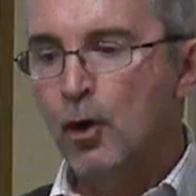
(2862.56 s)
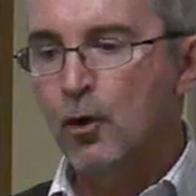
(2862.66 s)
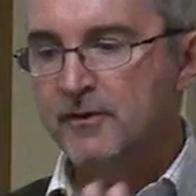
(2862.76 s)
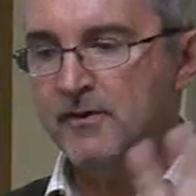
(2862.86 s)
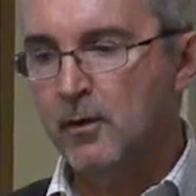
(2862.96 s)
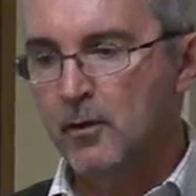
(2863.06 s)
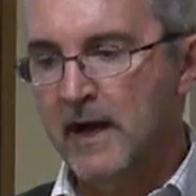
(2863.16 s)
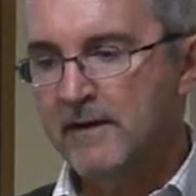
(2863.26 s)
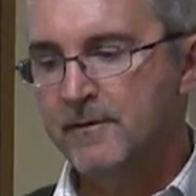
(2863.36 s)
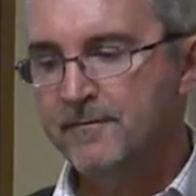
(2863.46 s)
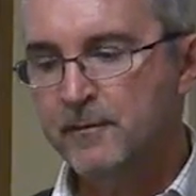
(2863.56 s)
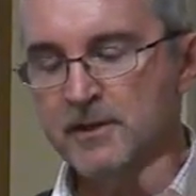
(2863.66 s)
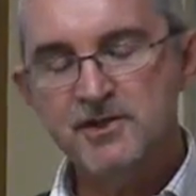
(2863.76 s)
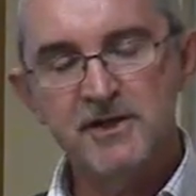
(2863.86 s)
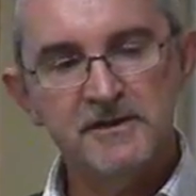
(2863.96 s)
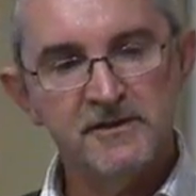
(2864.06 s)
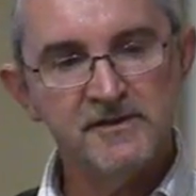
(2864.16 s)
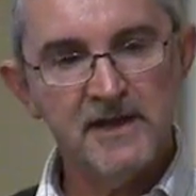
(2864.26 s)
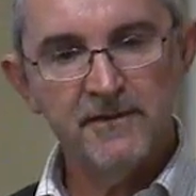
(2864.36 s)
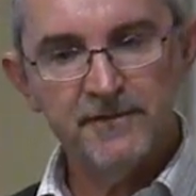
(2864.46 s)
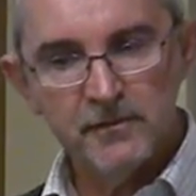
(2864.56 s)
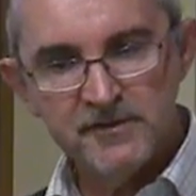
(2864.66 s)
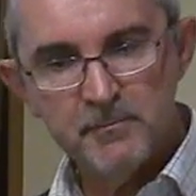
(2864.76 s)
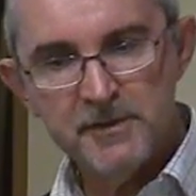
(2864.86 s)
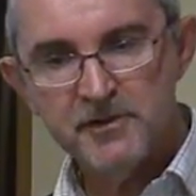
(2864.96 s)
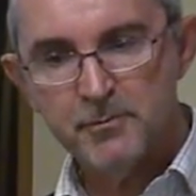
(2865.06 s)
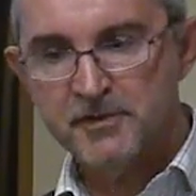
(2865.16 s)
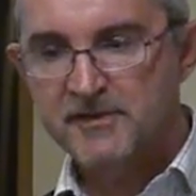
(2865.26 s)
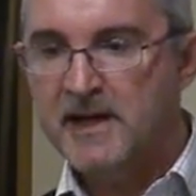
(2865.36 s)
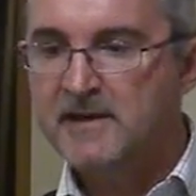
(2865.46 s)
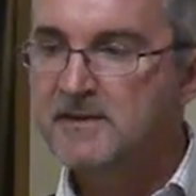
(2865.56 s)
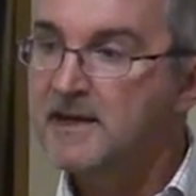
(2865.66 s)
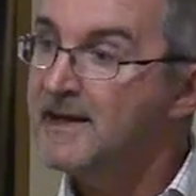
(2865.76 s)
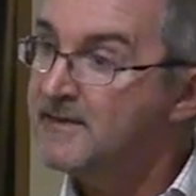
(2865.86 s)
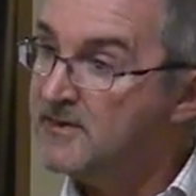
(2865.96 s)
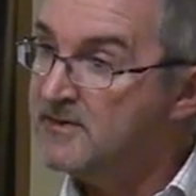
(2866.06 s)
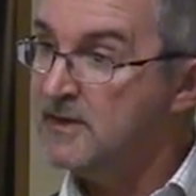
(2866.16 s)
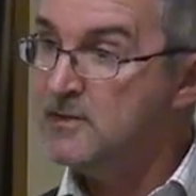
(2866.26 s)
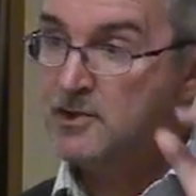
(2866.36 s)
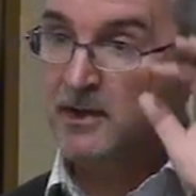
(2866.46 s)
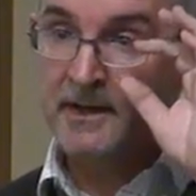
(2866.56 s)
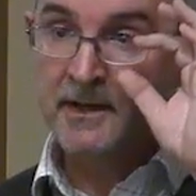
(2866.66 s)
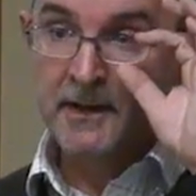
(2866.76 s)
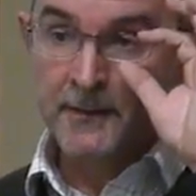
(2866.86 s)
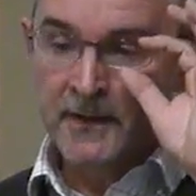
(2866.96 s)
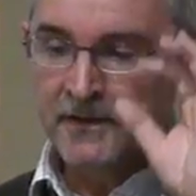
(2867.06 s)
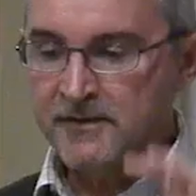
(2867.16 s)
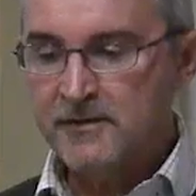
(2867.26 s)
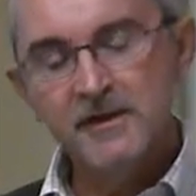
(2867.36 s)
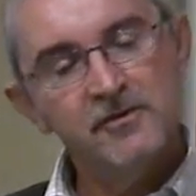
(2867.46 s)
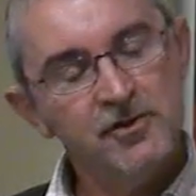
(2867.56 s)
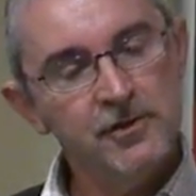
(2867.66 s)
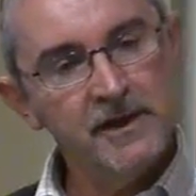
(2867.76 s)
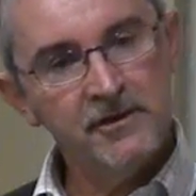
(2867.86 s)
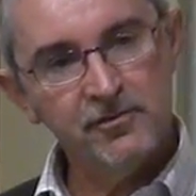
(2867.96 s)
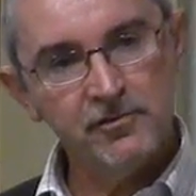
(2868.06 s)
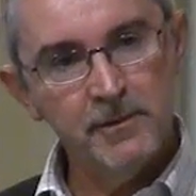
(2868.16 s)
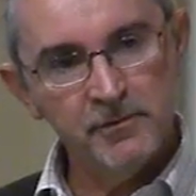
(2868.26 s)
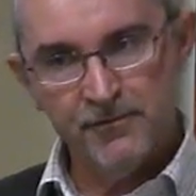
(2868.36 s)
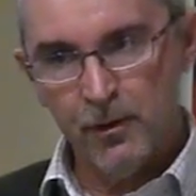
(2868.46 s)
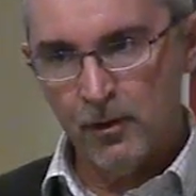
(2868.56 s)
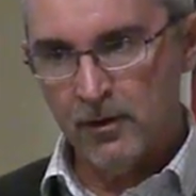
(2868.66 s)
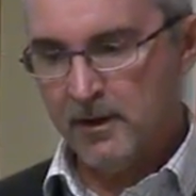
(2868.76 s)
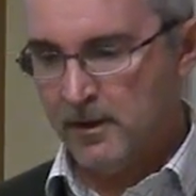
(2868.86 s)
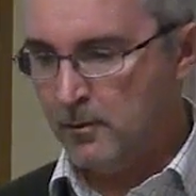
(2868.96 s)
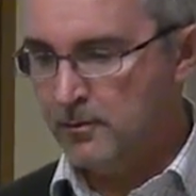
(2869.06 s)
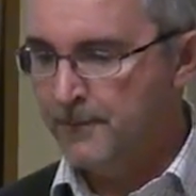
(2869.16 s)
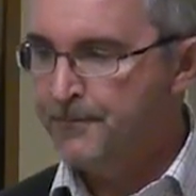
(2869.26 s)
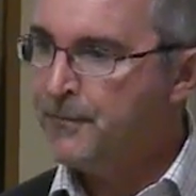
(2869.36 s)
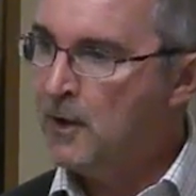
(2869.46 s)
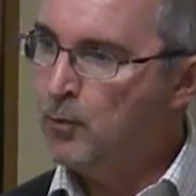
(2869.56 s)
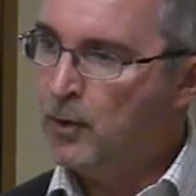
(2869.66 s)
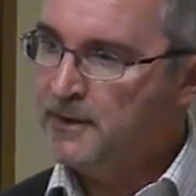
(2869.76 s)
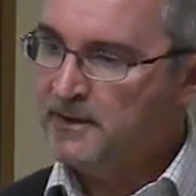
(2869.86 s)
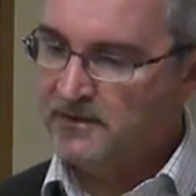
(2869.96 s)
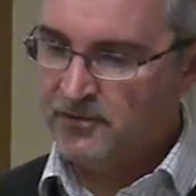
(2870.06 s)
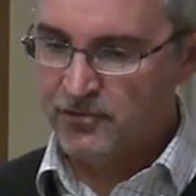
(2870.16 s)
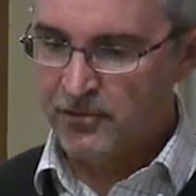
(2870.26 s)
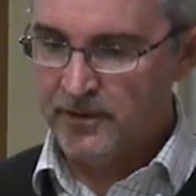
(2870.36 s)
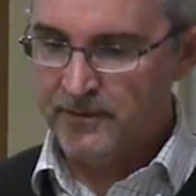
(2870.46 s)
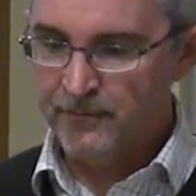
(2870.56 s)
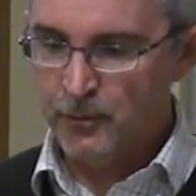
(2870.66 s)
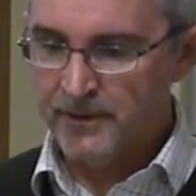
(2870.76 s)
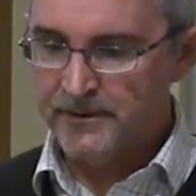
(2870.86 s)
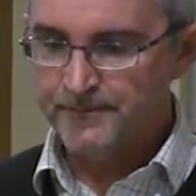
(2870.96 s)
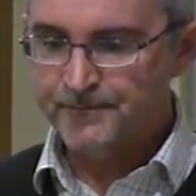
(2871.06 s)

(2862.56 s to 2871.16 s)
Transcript: or have a fully sheeted scaffold simply to protect it against the sunshine. So these two extremes of hot and cold are what you need to try and avoid.